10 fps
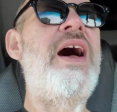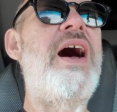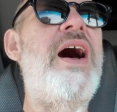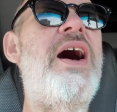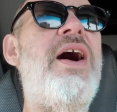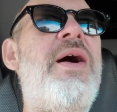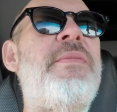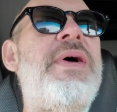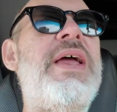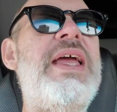
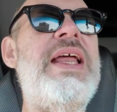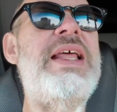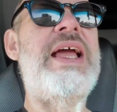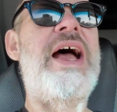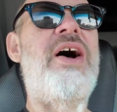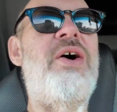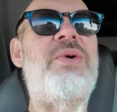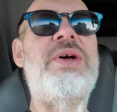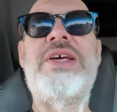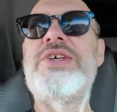
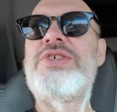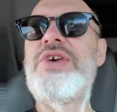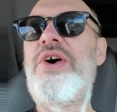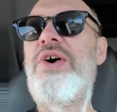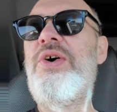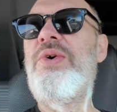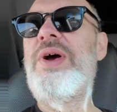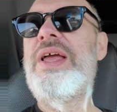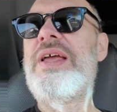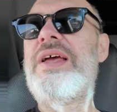Anyhow, so
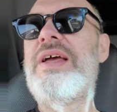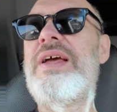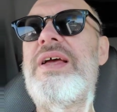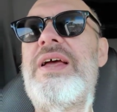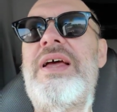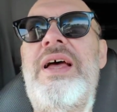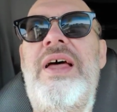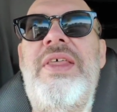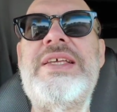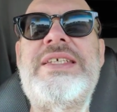
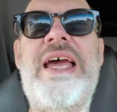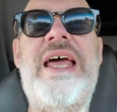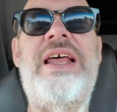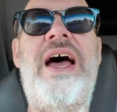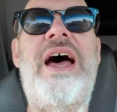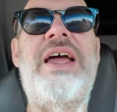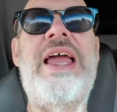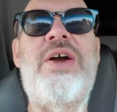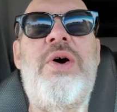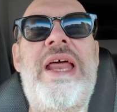they said,
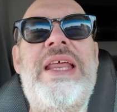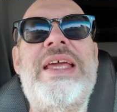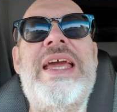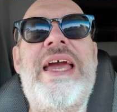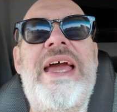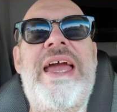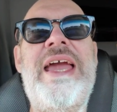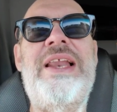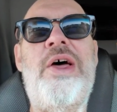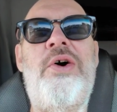yeah, go ahead and get
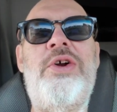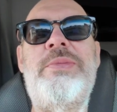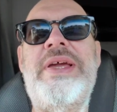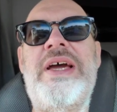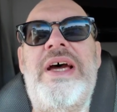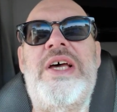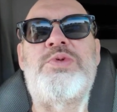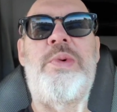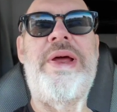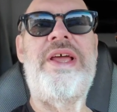a loaner because
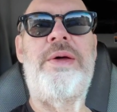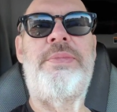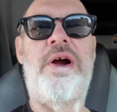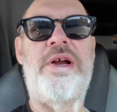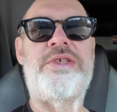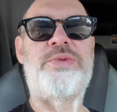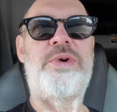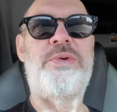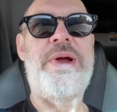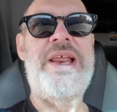we're waiting on parts.
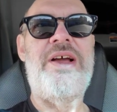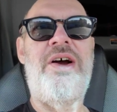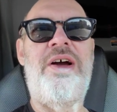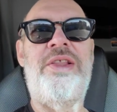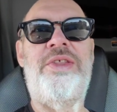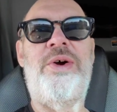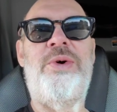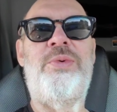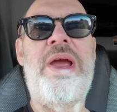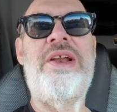We're waiting on
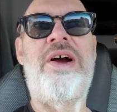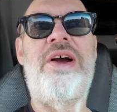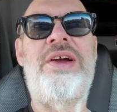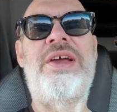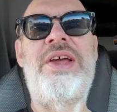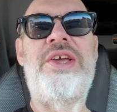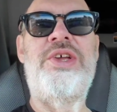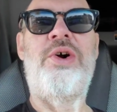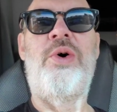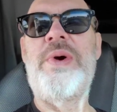the radar.
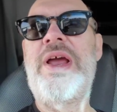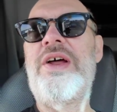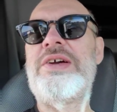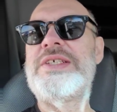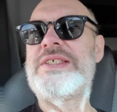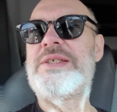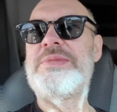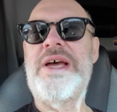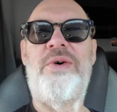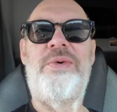Your whole radar
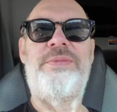system's out.